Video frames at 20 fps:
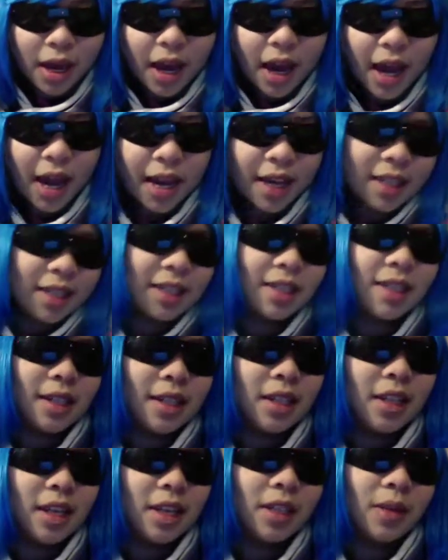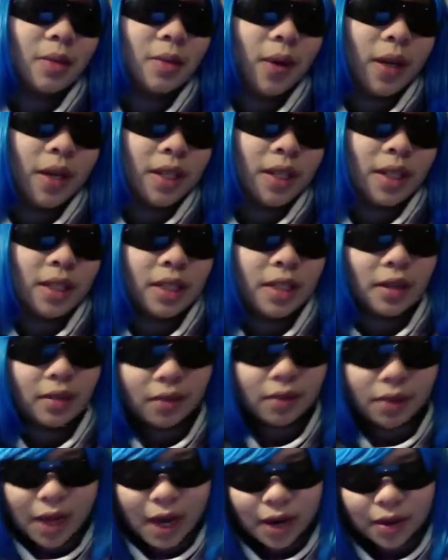I hate to suggest wasting
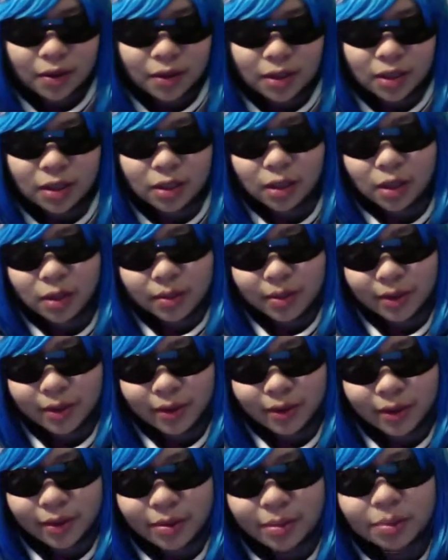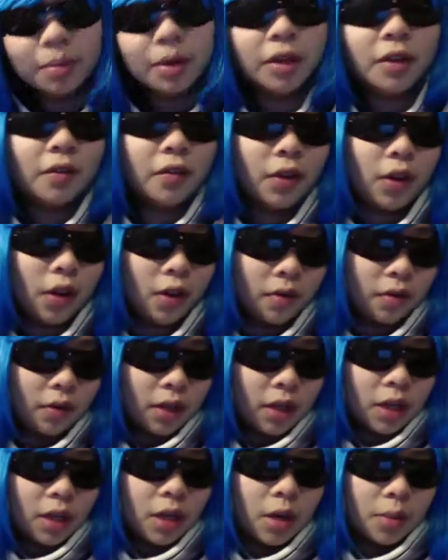several hours to observe them, but if you ever
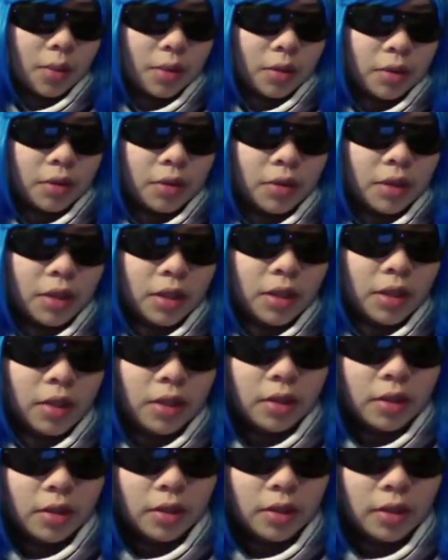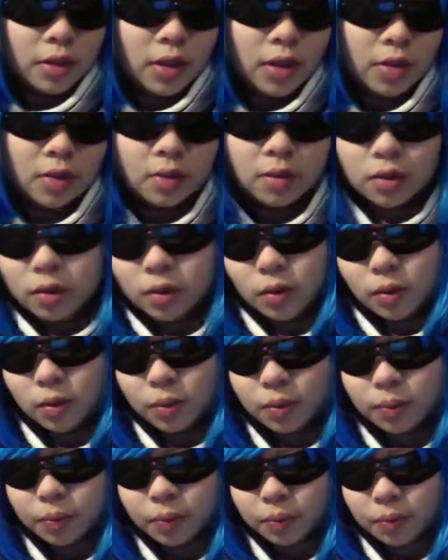get the opportunity to do so, do.
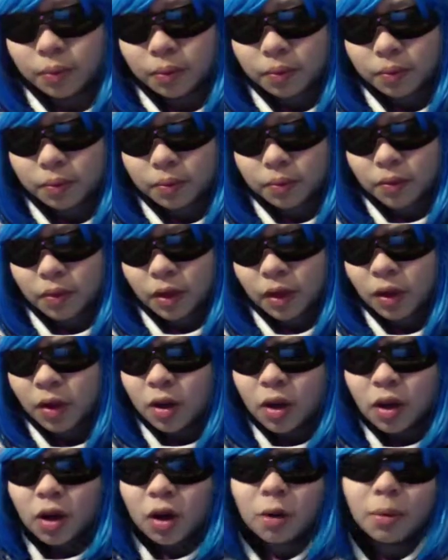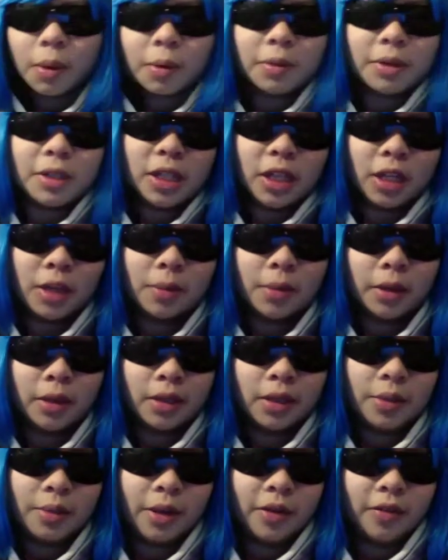Or maybe check up
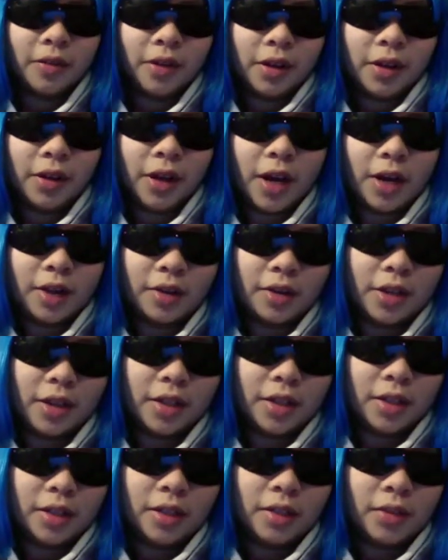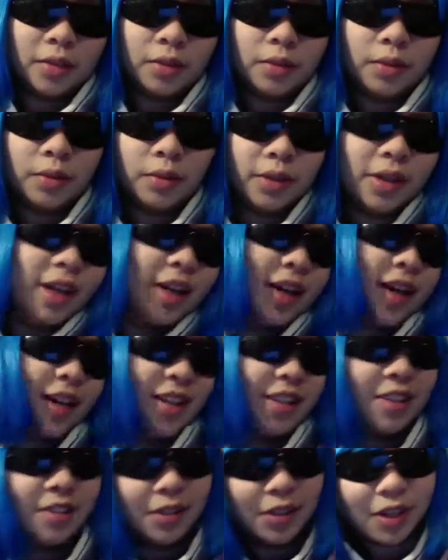on them every other hour as you
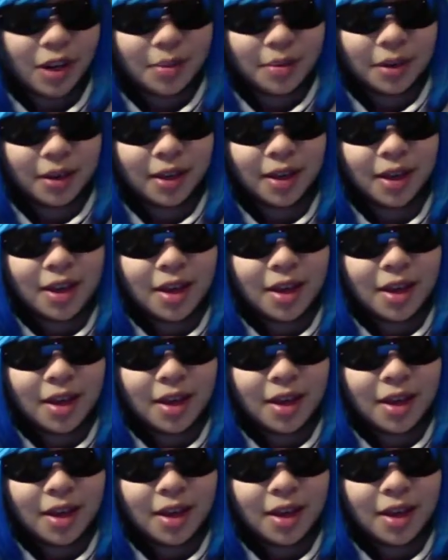do shopping.